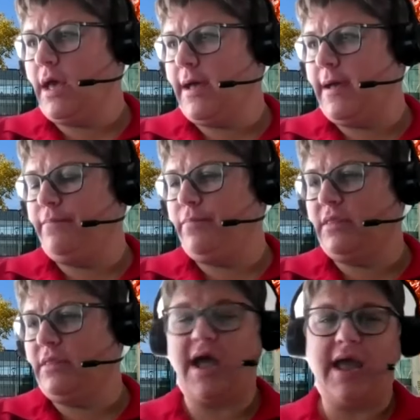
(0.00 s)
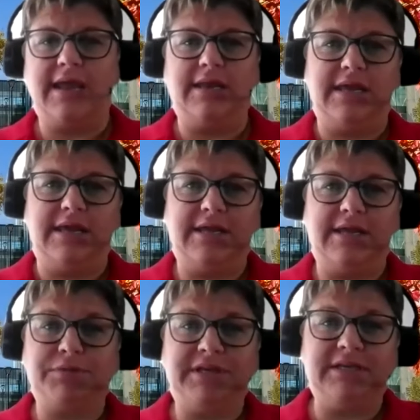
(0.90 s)
um, dying needs,
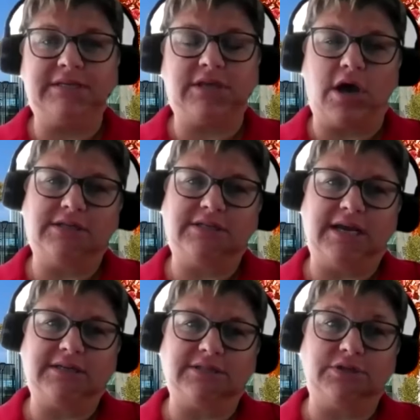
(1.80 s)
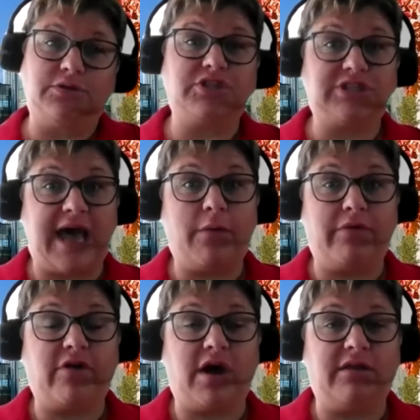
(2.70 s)
please contact us through the chat.
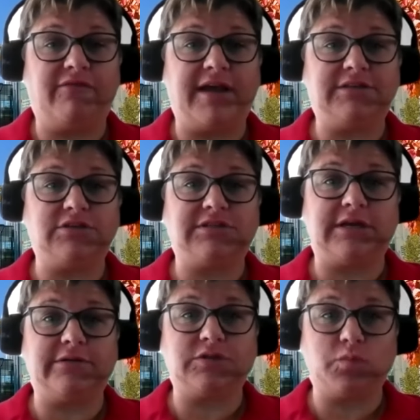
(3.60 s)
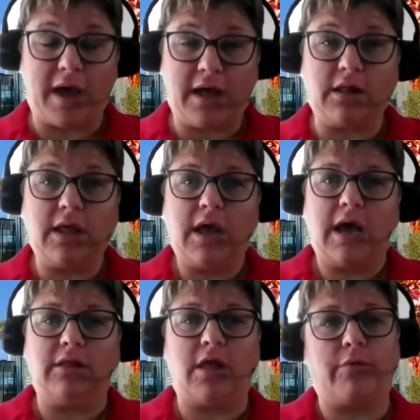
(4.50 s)
We've got advisors there as well,
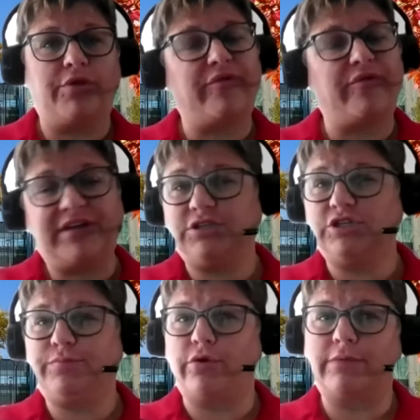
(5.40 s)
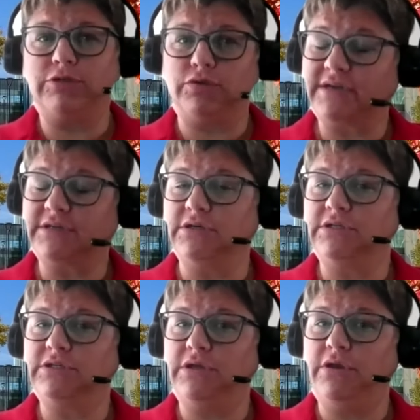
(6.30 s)
along with professors, program
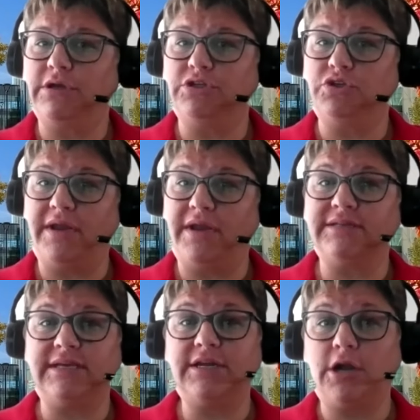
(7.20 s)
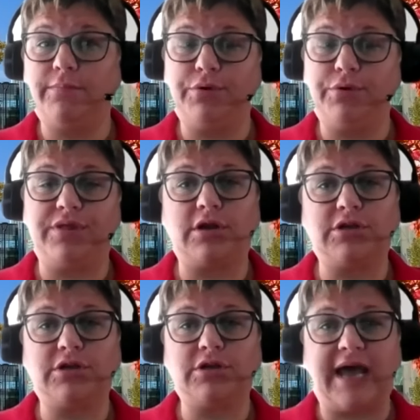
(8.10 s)
directors. So you can join us in our booth, in our
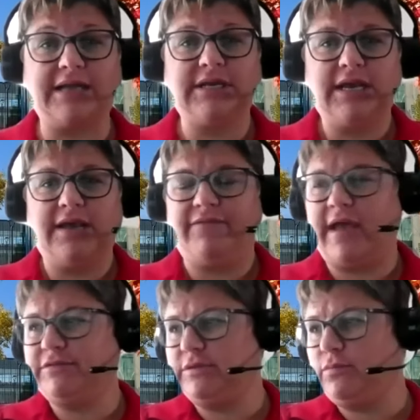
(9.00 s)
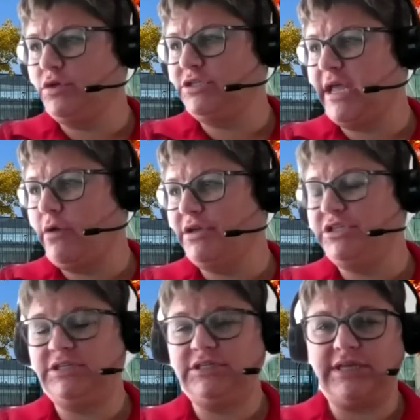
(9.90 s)
chat, if you have some more dying
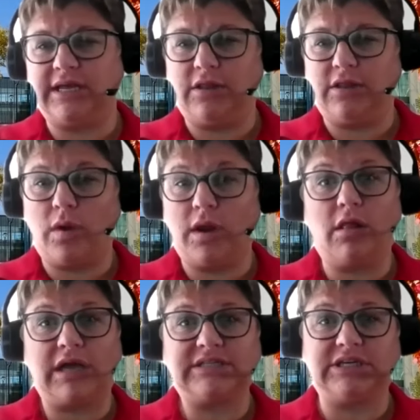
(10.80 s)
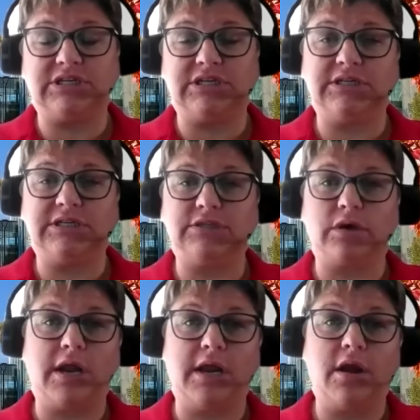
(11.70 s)
questions. And the one o'clock session is
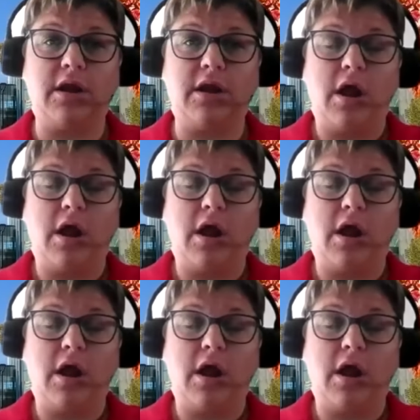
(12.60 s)
regarding